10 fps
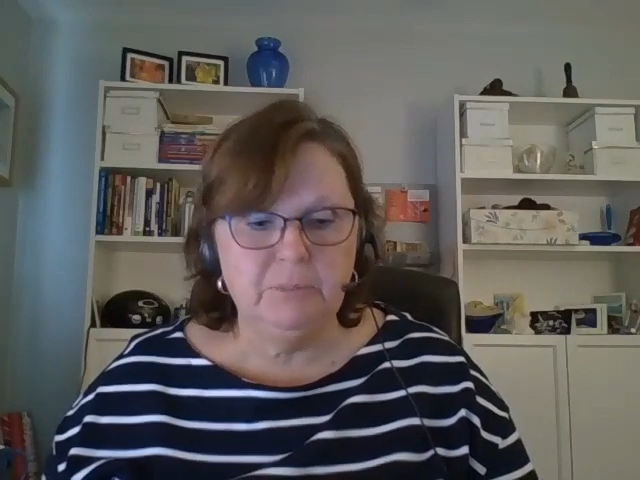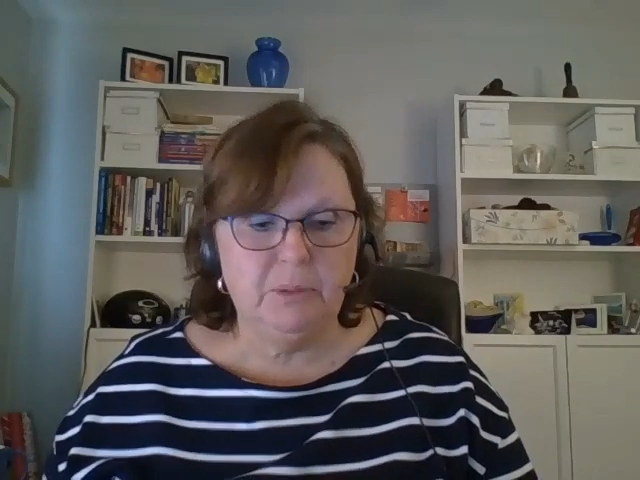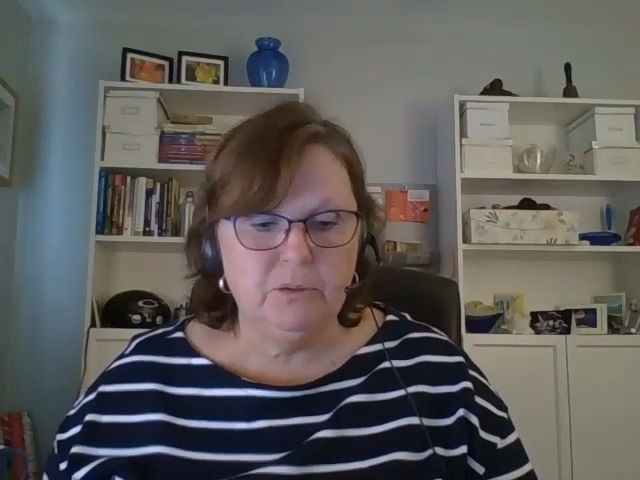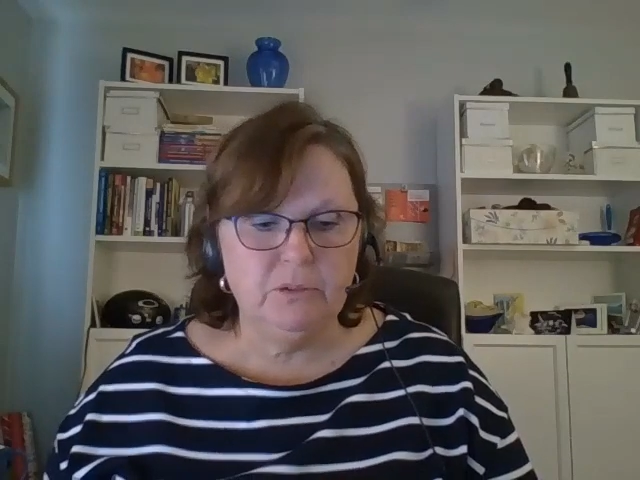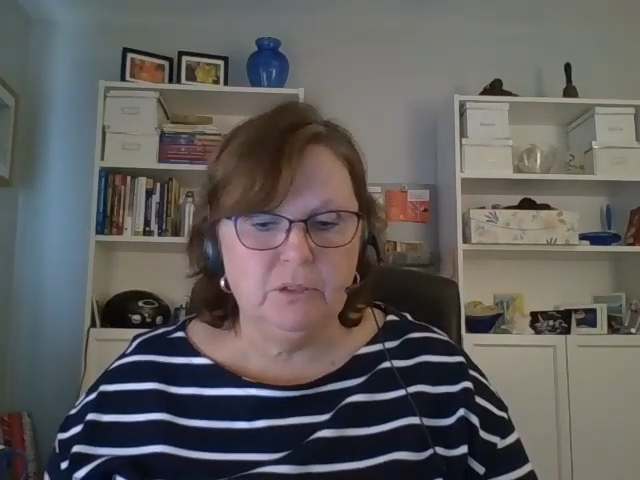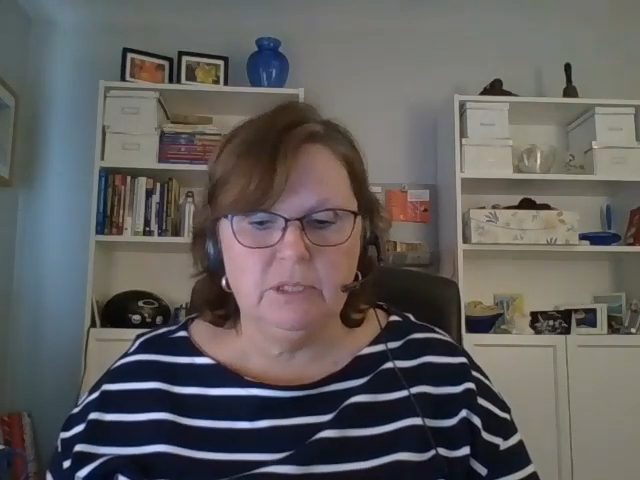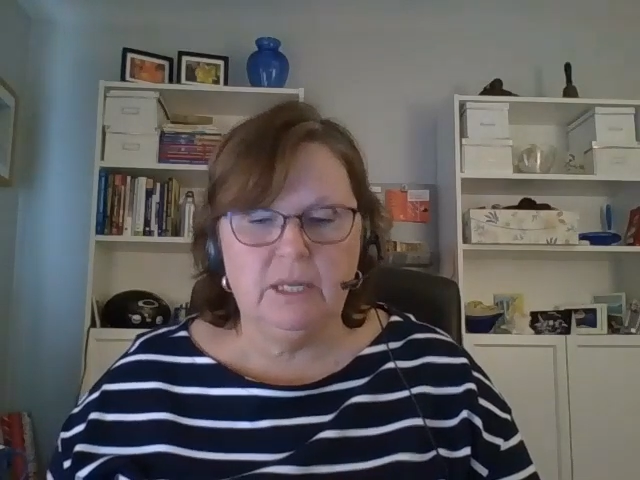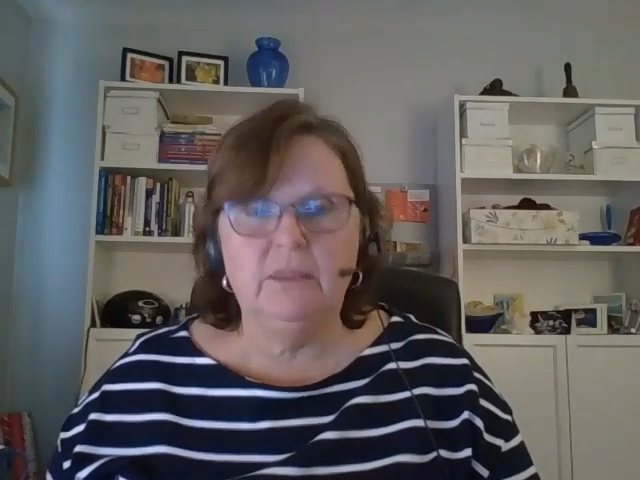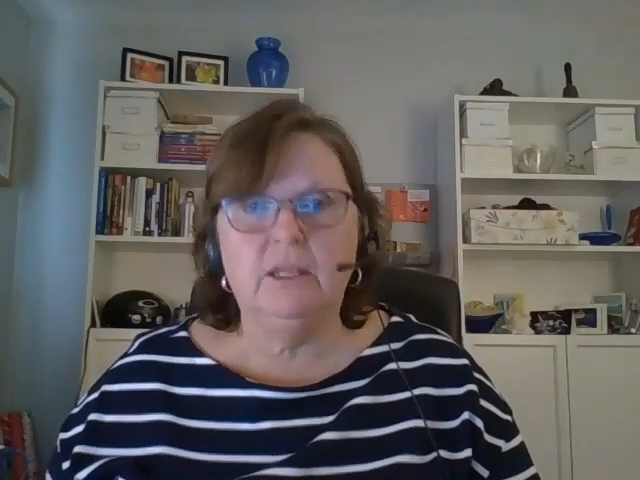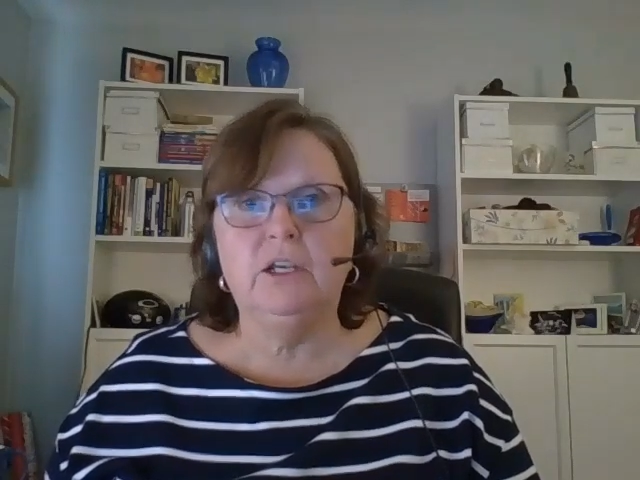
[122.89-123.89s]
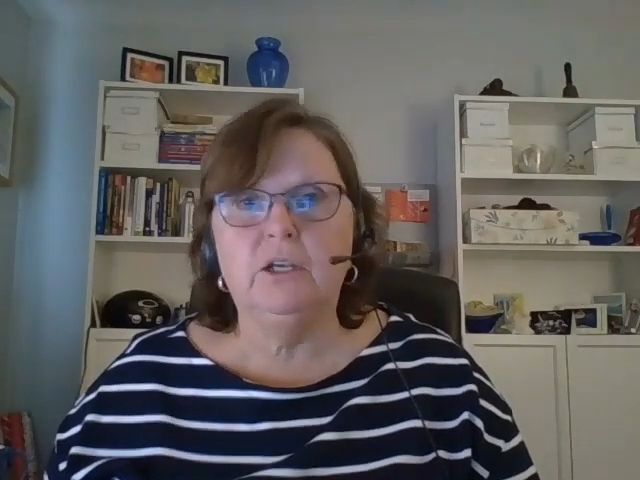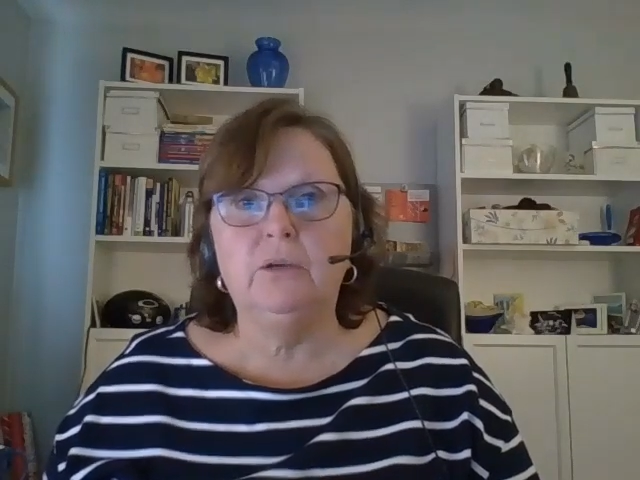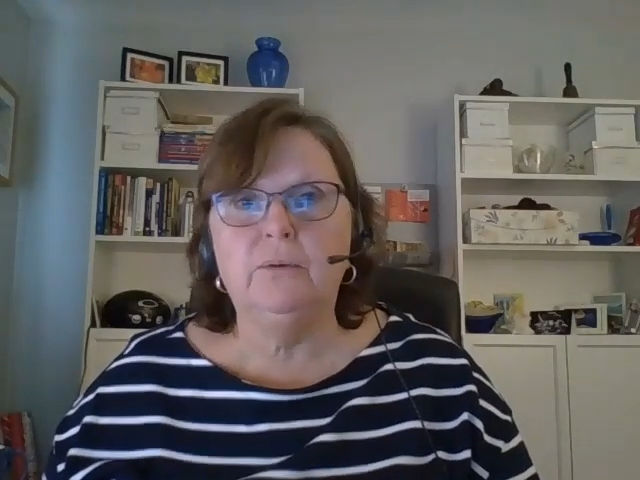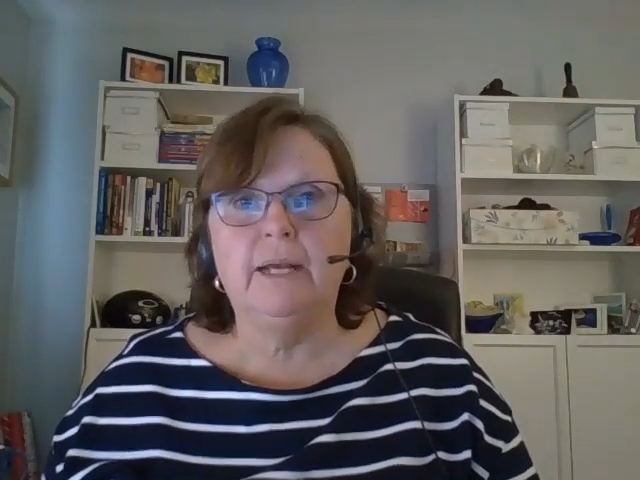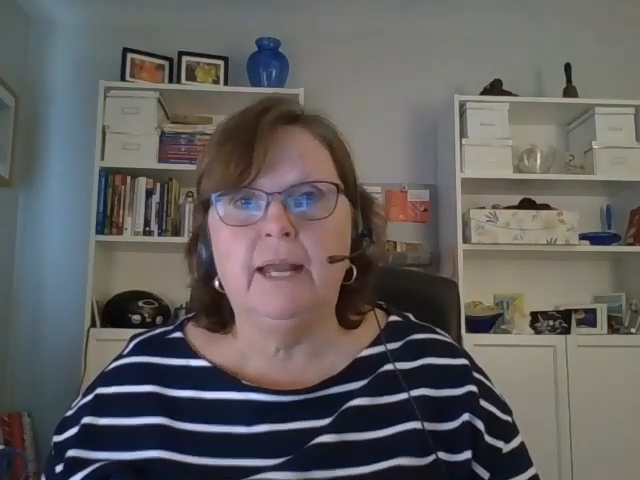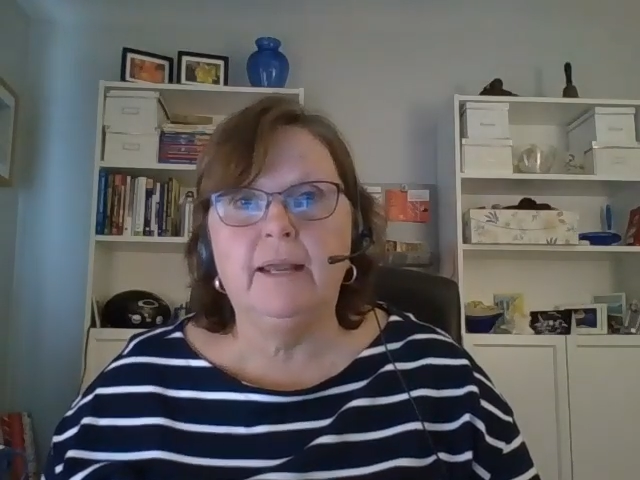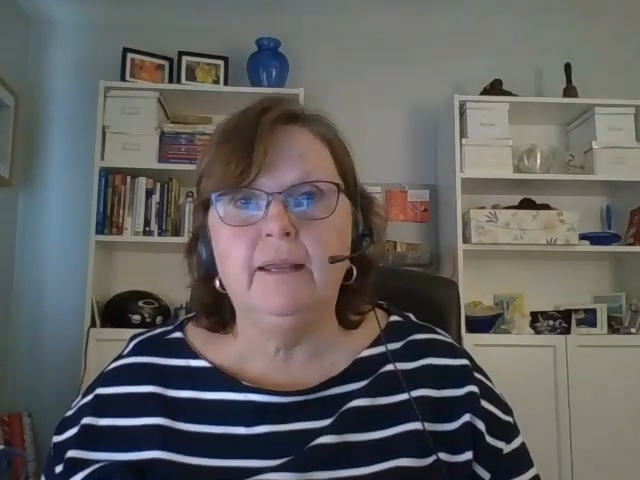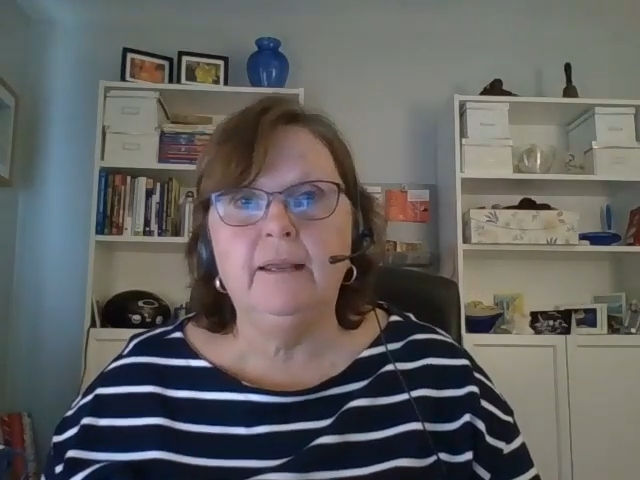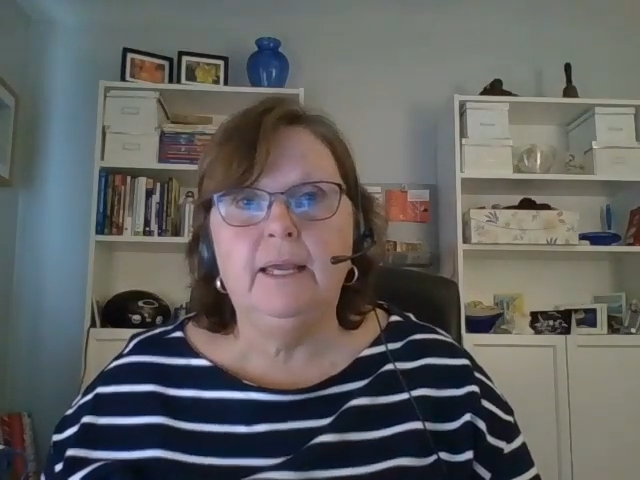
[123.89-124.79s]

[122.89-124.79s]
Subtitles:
post those in the Q&A,